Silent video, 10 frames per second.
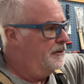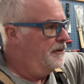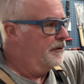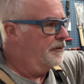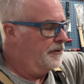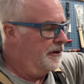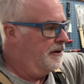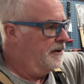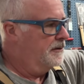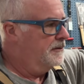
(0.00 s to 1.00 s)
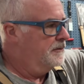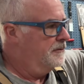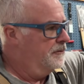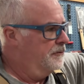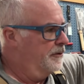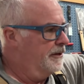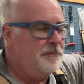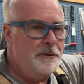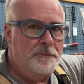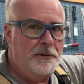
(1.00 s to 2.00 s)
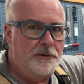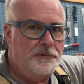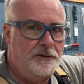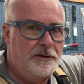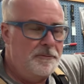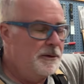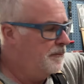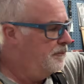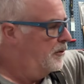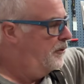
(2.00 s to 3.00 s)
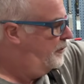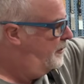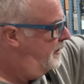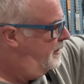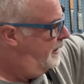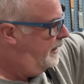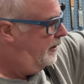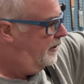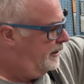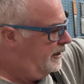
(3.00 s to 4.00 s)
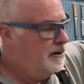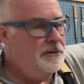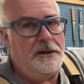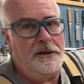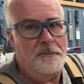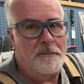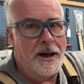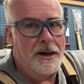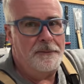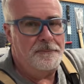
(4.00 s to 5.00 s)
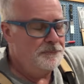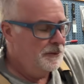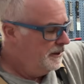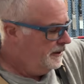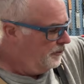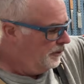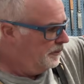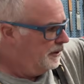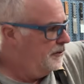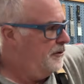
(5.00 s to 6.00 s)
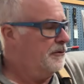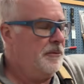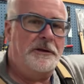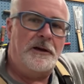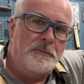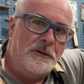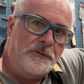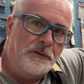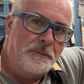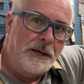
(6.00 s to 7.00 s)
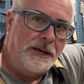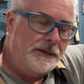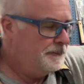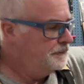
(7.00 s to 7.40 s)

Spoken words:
This will give me a place to come in both here and then in the bottom. What I'm going to do is I'm going to come in from the back.